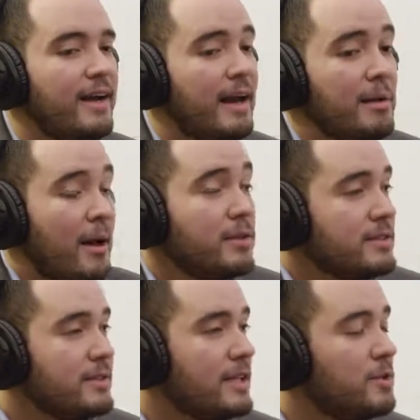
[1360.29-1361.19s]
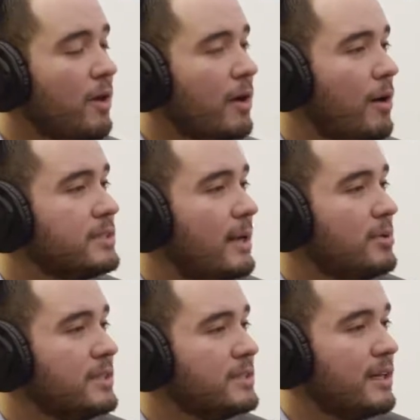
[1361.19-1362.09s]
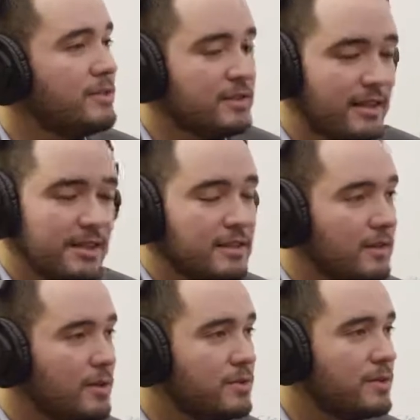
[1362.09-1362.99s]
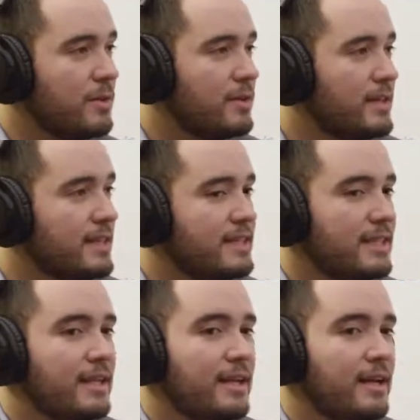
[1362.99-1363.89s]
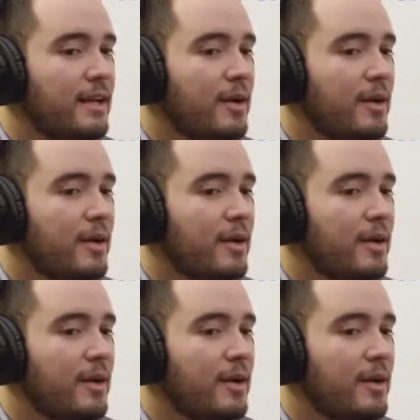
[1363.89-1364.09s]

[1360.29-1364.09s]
I was not too long ago, I was in that position. I was this close to going to DC,